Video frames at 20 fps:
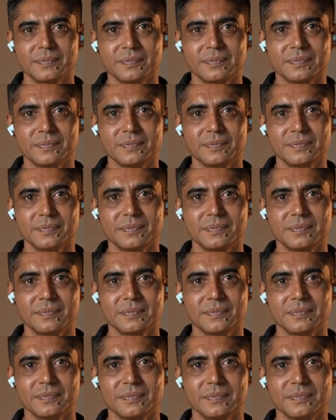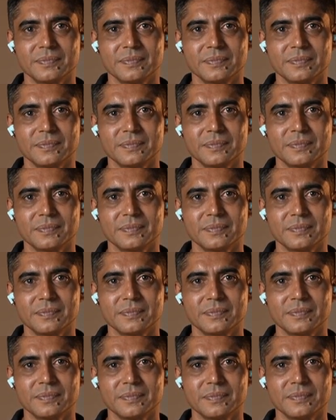
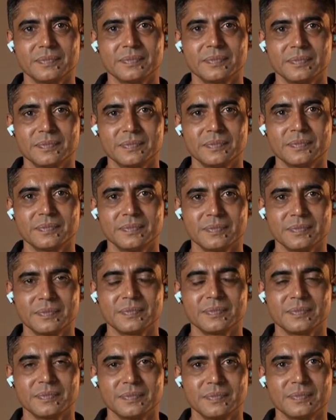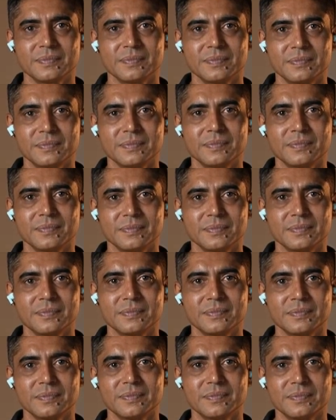
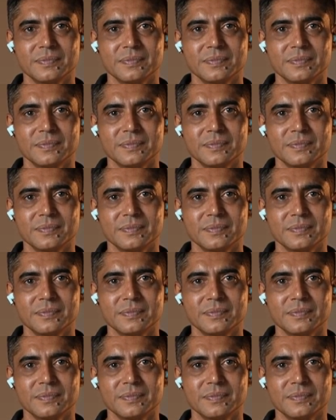This person isn't speaking.